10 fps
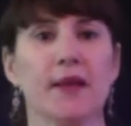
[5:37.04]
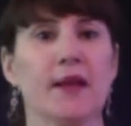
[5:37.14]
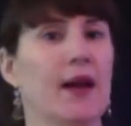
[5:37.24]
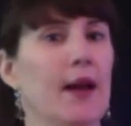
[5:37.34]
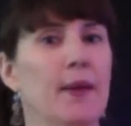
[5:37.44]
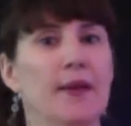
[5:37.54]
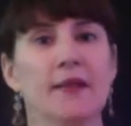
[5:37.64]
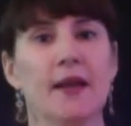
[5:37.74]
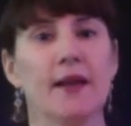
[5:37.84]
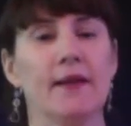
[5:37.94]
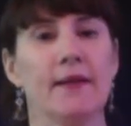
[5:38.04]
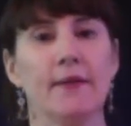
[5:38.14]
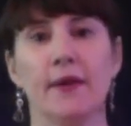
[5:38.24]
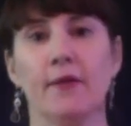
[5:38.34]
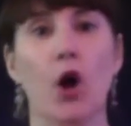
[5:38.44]
I'm not saying get
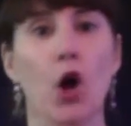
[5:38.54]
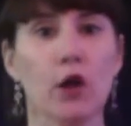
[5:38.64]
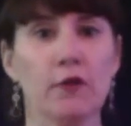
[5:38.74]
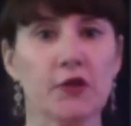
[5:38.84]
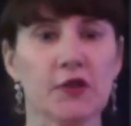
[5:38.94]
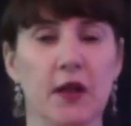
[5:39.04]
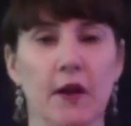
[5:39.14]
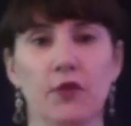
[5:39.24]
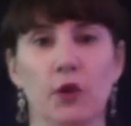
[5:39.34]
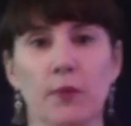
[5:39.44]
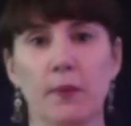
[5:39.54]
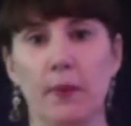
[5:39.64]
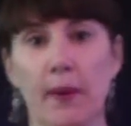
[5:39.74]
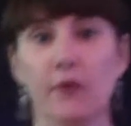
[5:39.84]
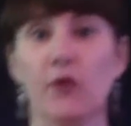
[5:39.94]
rid of all of your stuff, don't be
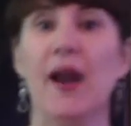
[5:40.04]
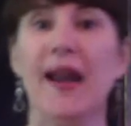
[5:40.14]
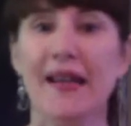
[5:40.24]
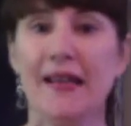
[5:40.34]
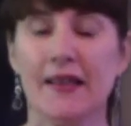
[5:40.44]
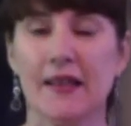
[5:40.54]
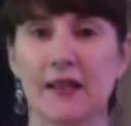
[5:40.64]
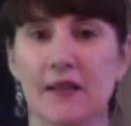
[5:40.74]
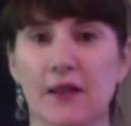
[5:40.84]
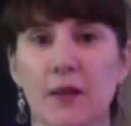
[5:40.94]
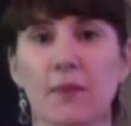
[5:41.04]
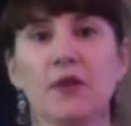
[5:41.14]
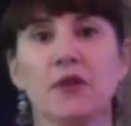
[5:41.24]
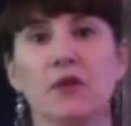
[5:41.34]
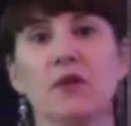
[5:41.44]
prepared for anything,
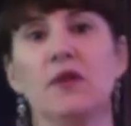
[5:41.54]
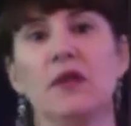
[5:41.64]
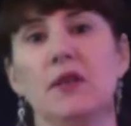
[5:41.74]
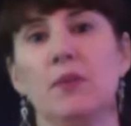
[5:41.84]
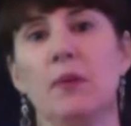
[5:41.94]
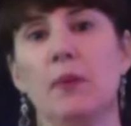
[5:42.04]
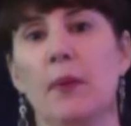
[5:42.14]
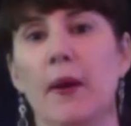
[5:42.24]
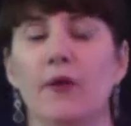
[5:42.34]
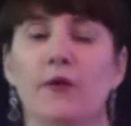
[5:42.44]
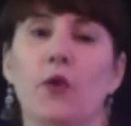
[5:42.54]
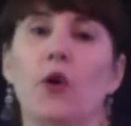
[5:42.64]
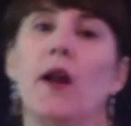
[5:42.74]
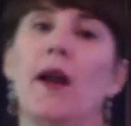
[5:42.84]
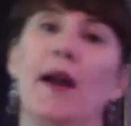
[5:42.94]
but do you need to be prepared
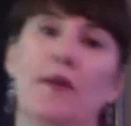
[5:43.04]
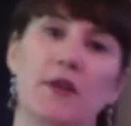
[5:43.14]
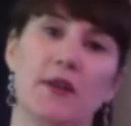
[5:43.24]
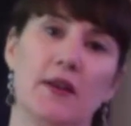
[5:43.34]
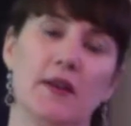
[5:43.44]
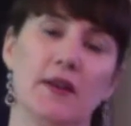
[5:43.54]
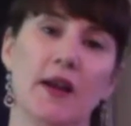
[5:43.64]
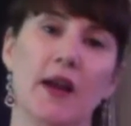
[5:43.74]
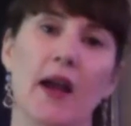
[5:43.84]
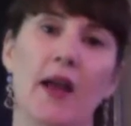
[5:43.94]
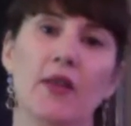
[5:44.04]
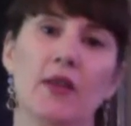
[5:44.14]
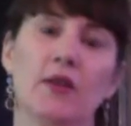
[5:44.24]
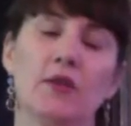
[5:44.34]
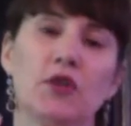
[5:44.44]
for everything? And
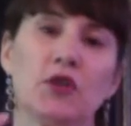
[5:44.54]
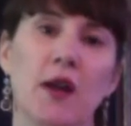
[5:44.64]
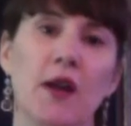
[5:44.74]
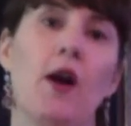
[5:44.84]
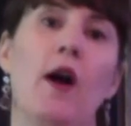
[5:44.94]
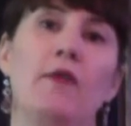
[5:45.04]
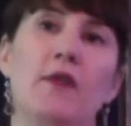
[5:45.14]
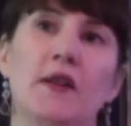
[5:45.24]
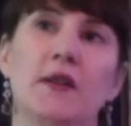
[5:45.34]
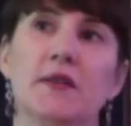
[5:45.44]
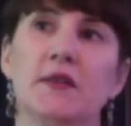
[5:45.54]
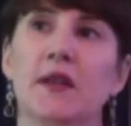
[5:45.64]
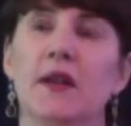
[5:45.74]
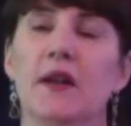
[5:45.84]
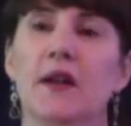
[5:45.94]
the trade-off is,
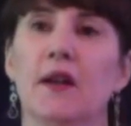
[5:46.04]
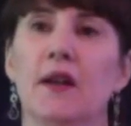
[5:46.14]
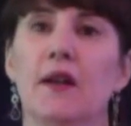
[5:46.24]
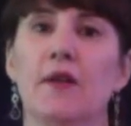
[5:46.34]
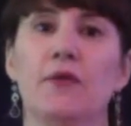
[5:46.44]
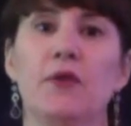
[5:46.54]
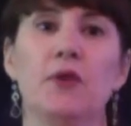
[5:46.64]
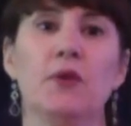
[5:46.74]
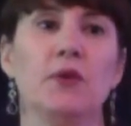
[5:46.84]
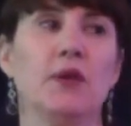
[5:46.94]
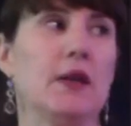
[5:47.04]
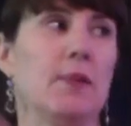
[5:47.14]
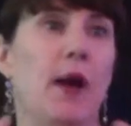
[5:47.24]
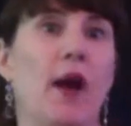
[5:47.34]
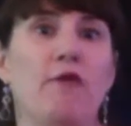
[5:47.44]
if you
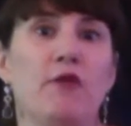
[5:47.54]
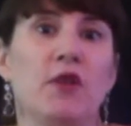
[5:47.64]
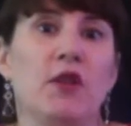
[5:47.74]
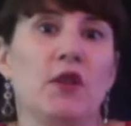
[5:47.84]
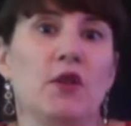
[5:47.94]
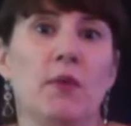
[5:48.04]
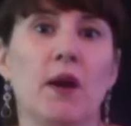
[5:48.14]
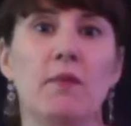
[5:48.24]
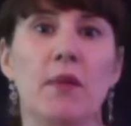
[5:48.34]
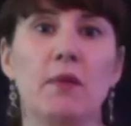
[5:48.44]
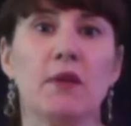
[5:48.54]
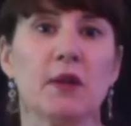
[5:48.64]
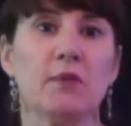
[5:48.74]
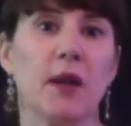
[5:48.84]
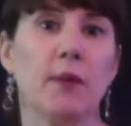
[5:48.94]
keep everything that you might maybe
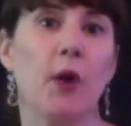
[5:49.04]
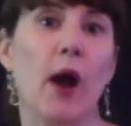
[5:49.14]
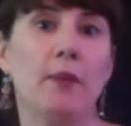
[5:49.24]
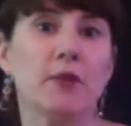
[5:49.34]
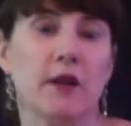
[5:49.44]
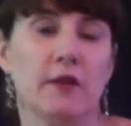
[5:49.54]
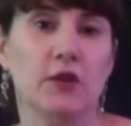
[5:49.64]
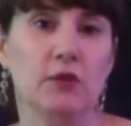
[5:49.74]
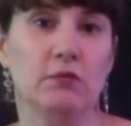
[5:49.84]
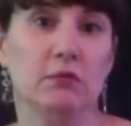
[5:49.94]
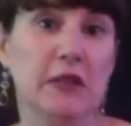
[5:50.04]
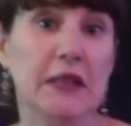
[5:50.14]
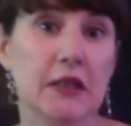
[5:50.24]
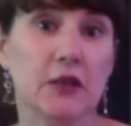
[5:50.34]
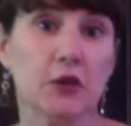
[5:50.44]
someday perhaps
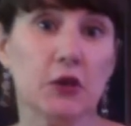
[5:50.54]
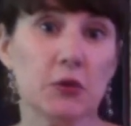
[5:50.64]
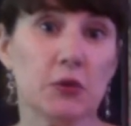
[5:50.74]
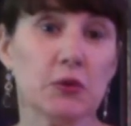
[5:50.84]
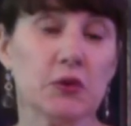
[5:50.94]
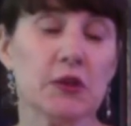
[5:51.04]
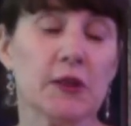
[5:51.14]
need or use,